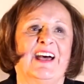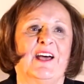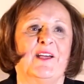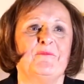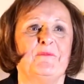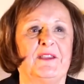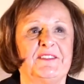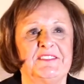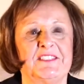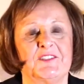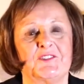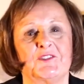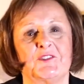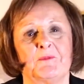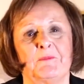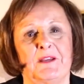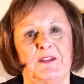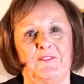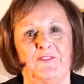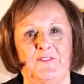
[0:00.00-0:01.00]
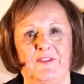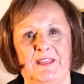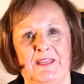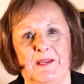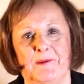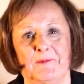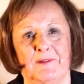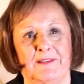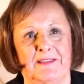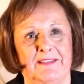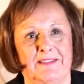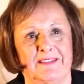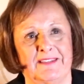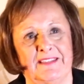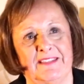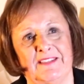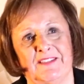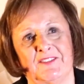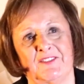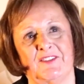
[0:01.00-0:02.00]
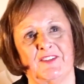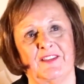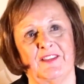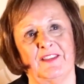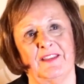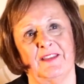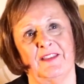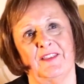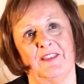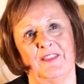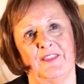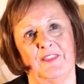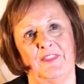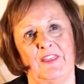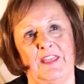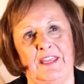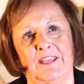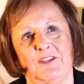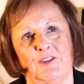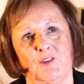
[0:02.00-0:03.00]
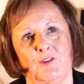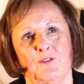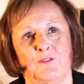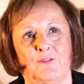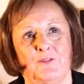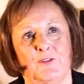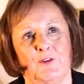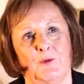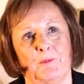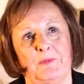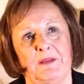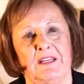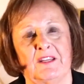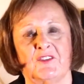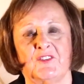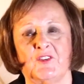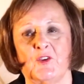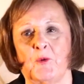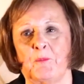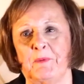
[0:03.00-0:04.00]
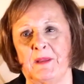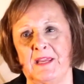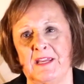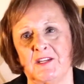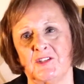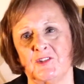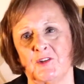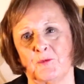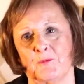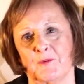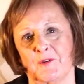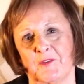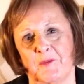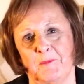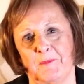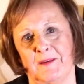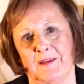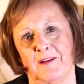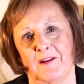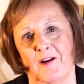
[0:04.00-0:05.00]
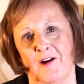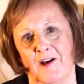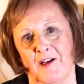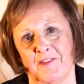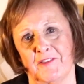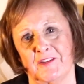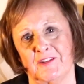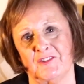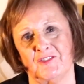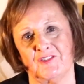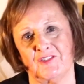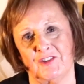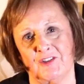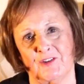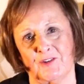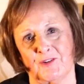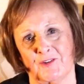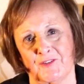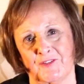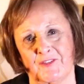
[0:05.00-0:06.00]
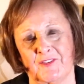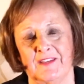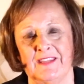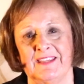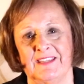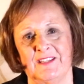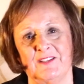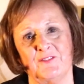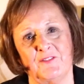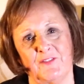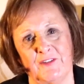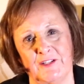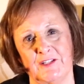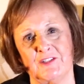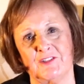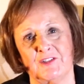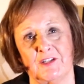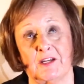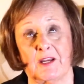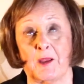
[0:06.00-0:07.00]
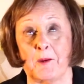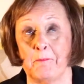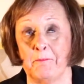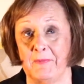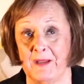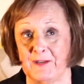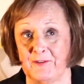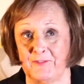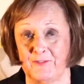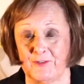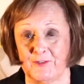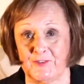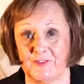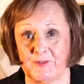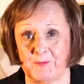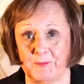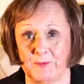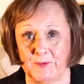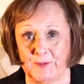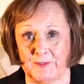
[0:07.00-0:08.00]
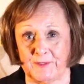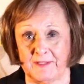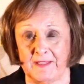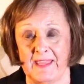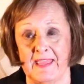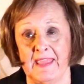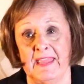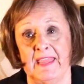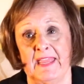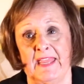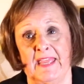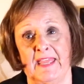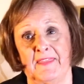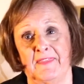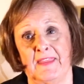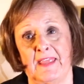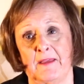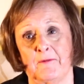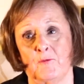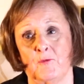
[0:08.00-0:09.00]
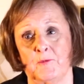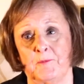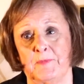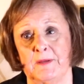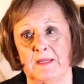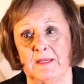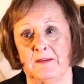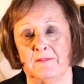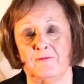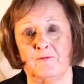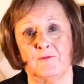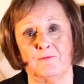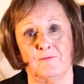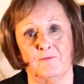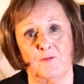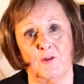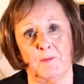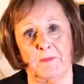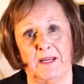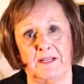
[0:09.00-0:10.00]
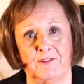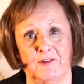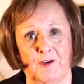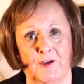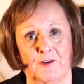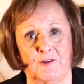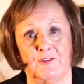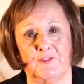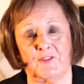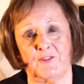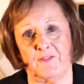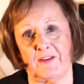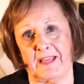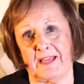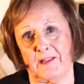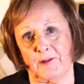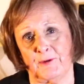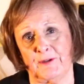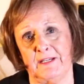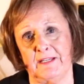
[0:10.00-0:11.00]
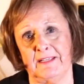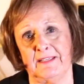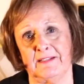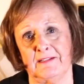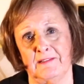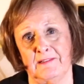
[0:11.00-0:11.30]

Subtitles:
A message to my family is thank you for being so patient with me all these years in finishing my first book. And that would be for my daughters Valerie and